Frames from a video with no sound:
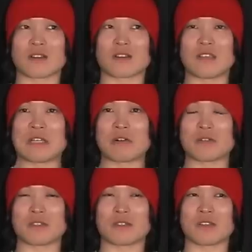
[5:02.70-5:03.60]

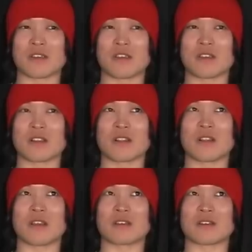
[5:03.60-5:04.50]
English in
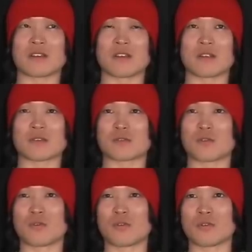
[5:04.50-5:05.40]
the
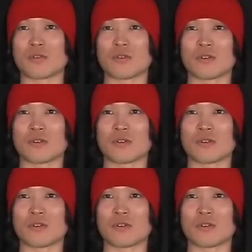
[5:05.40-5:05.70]
school